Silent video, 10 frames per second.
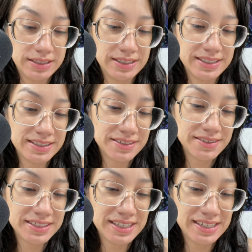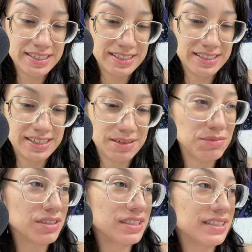let's go ahead. I'm
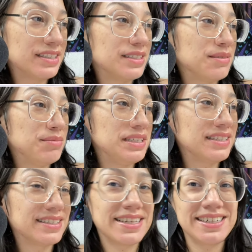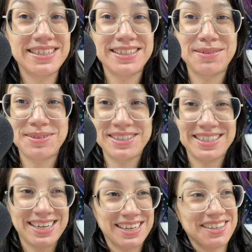going to be setting it up so that
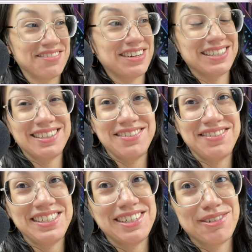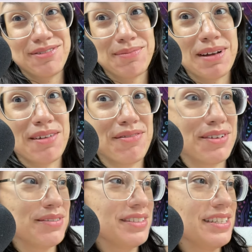I can watch the video from my
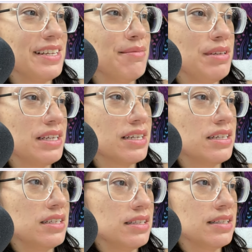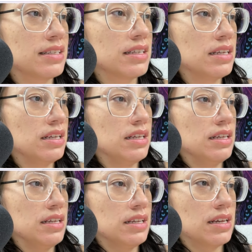phone today because
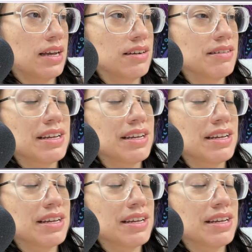I don't